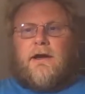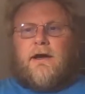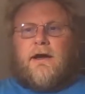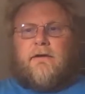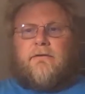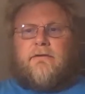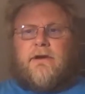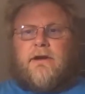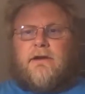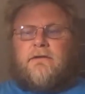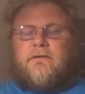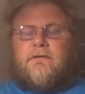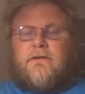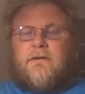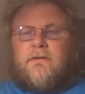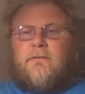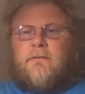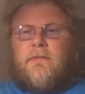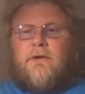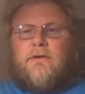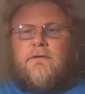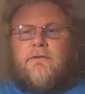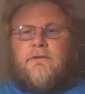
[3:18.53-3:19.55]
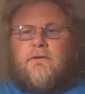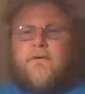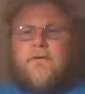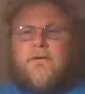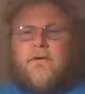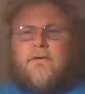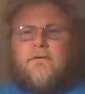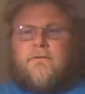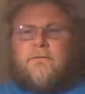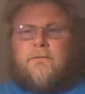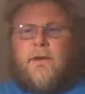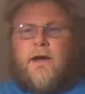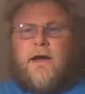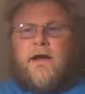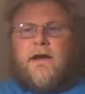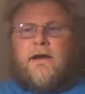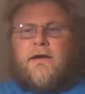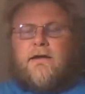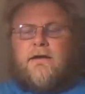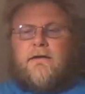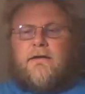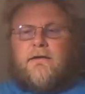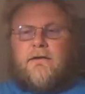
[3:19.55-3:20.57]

I've got to send both of those back